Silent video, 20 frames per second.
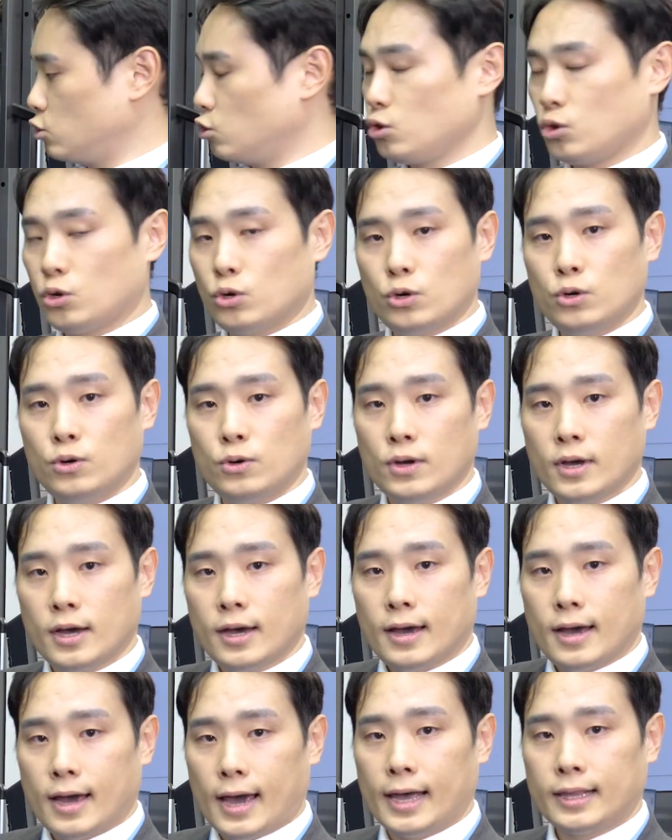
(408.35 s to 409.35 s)
two
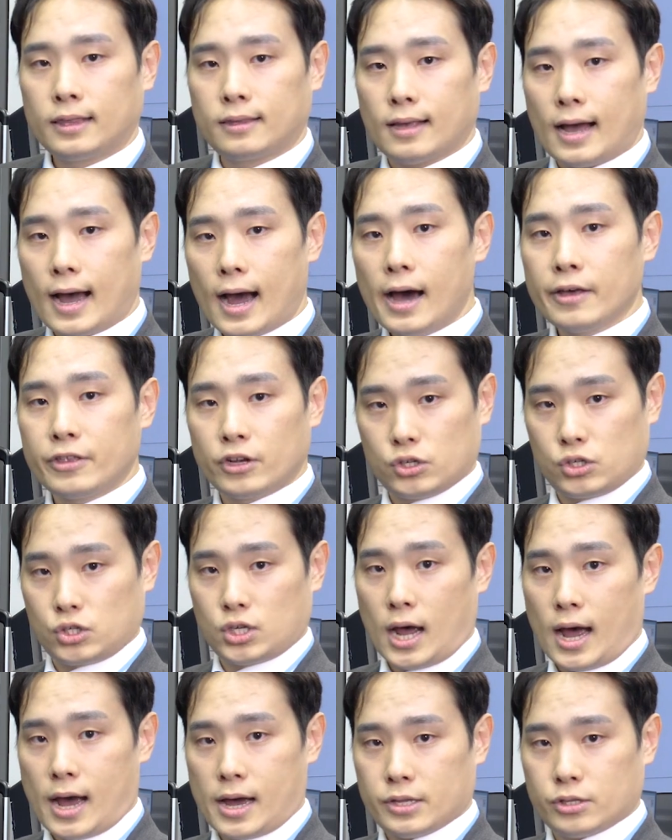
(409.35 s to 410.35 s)
at the other
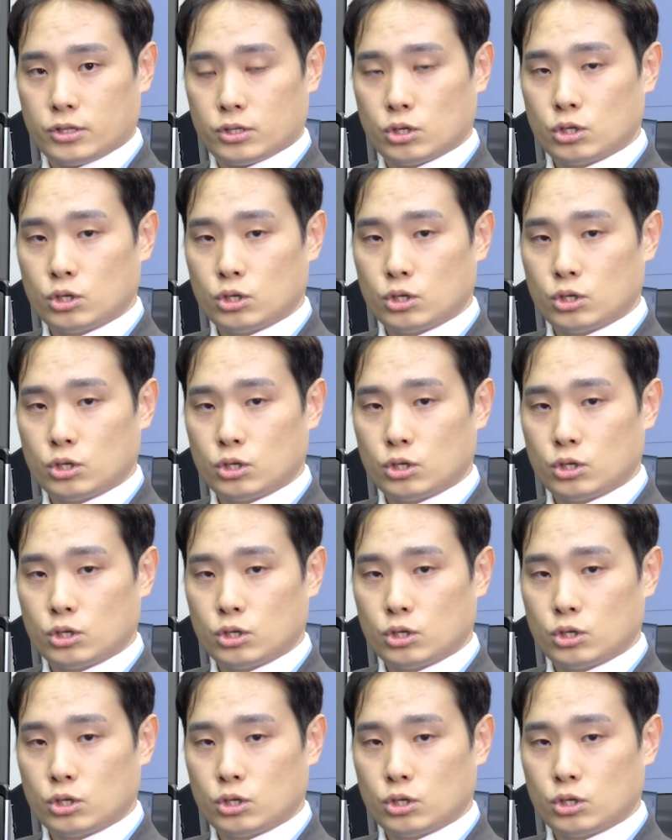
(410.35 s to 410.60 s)
side.